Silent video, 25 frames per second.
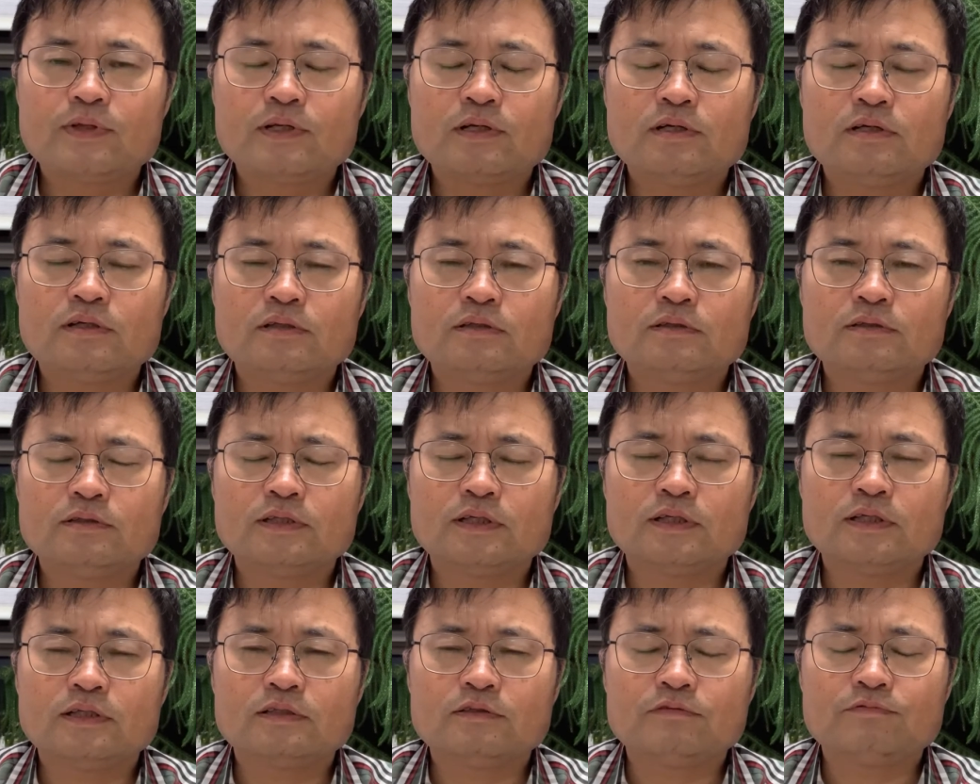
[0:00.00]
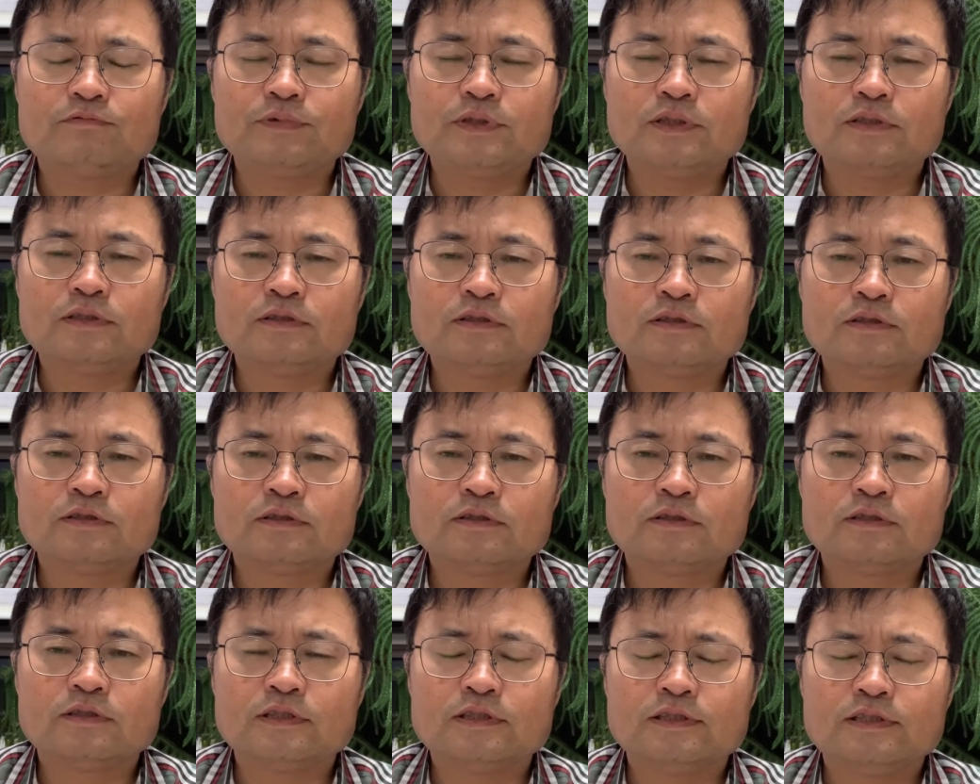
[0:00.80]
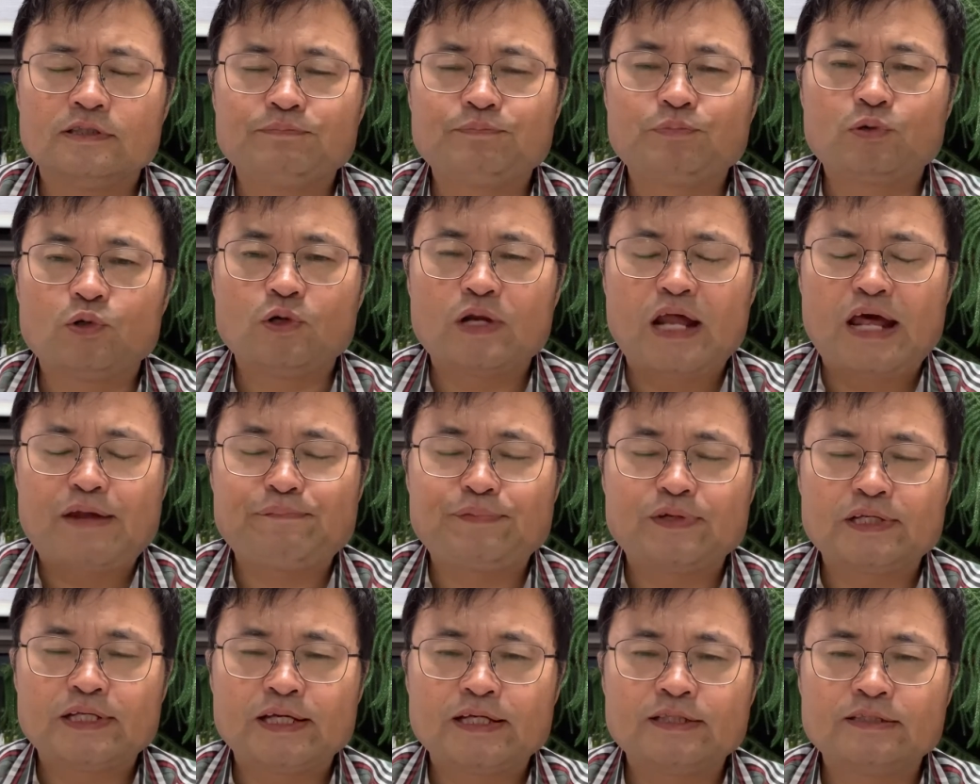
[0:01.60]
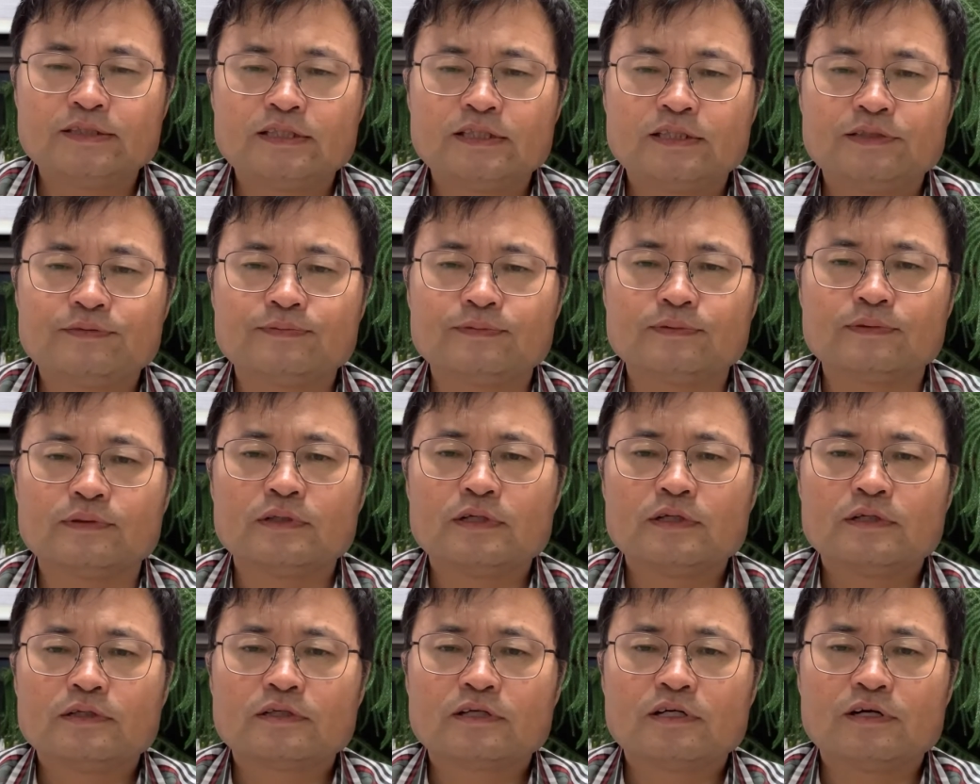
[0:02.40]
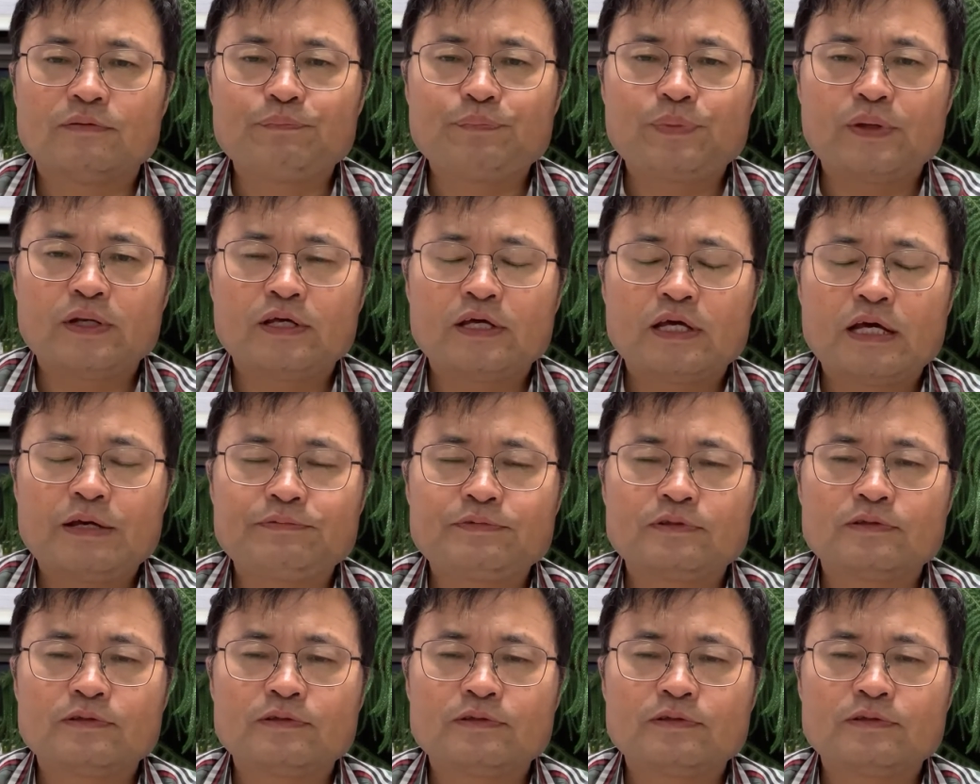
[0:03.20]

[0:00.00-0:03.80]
then with the employee representative, company